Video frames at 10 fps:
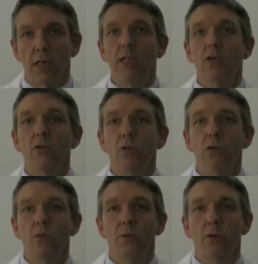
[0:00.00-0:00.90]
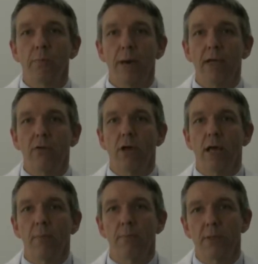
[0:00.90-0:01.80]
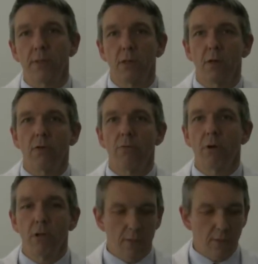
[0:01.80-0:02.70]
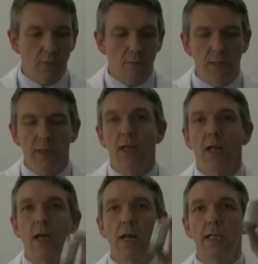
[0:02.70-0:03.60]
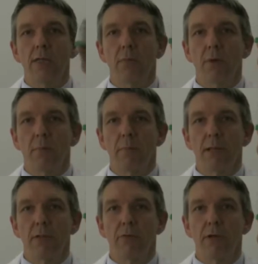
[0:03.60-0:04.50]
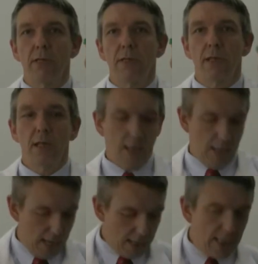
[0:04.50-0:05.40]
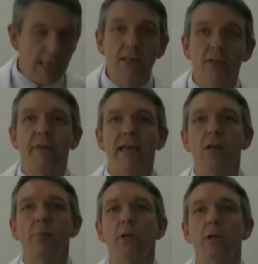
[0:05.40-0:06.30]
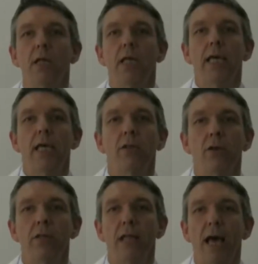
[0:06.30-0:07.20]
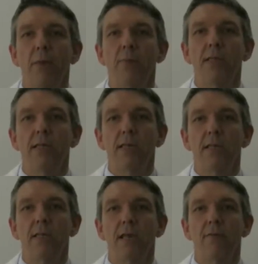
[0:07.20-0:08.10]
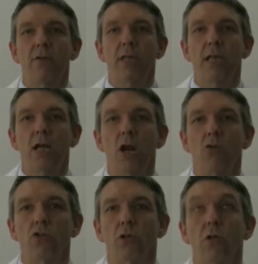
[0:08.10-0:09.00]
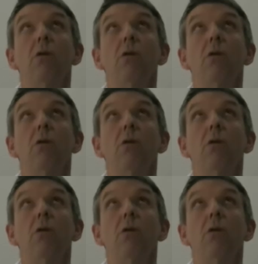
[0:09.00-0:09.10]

It consumes some microamps, runs with lithium batteries and is available in an IP67 enclosure.